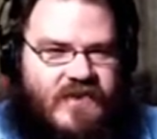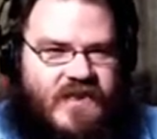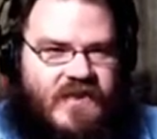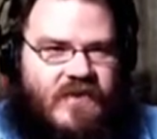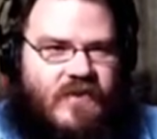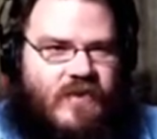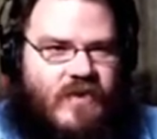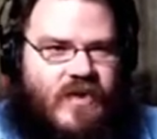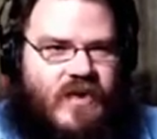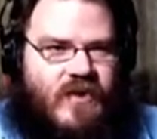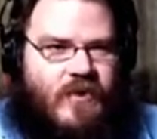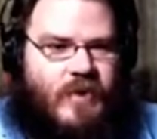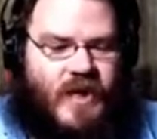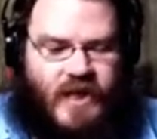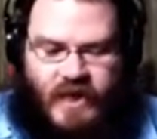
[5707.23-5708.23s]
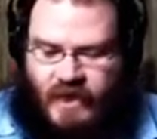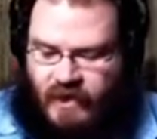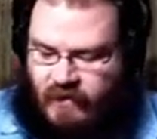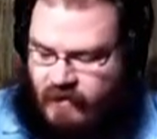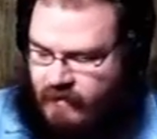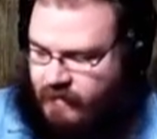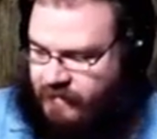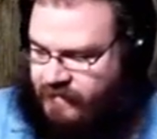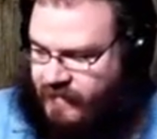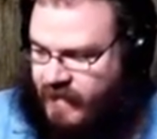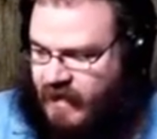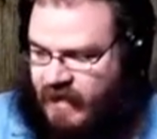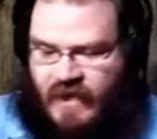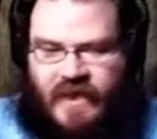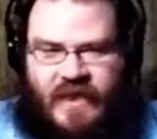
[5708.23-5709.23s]
a real pain.
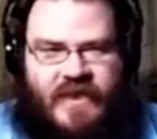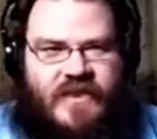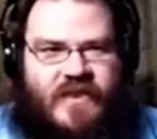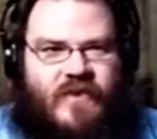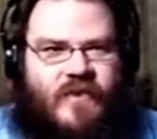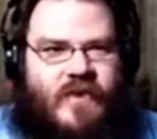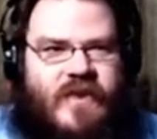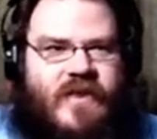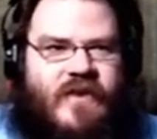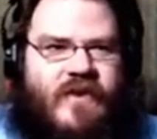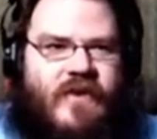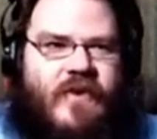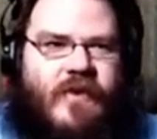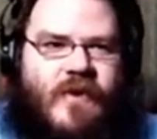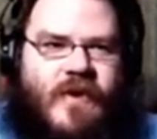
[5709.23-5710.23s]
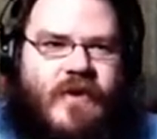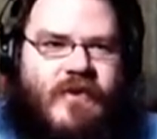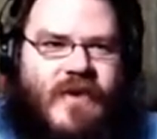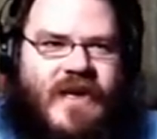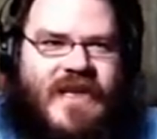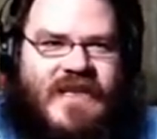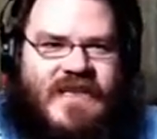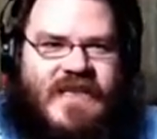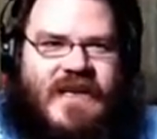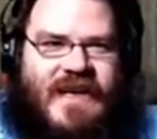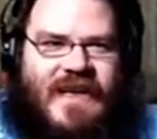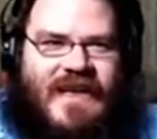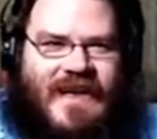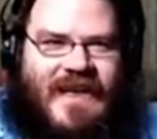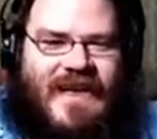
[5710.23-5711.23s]
He is a real thorn in my
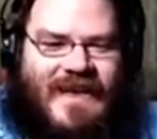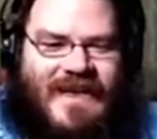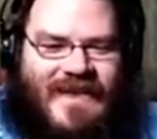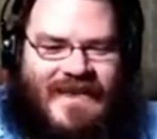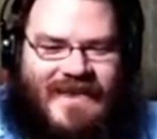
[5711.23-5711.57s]
side.